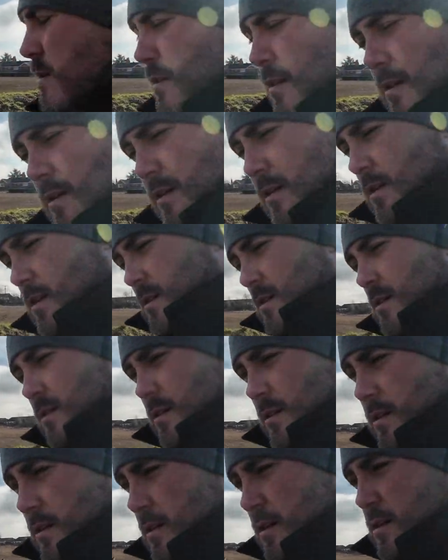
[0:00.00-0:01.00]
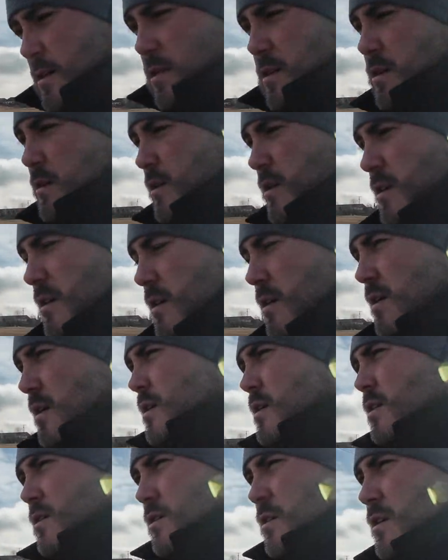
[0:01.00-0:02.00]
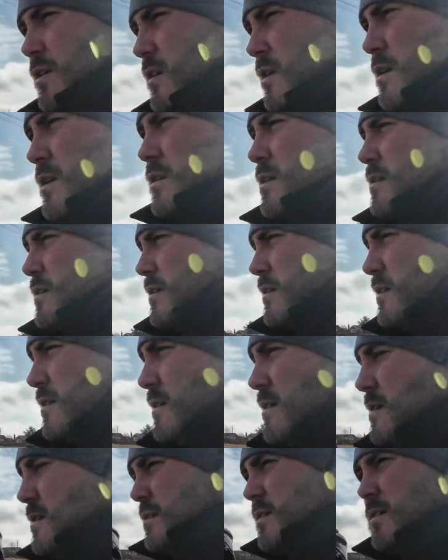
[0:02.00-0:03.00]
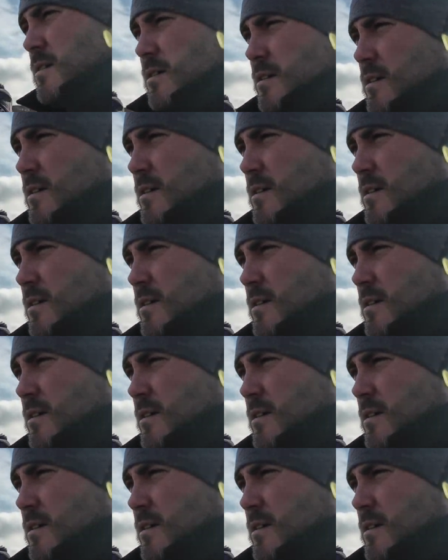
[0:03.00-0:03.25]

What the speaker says: I can't wait for summer. Imagine that though. I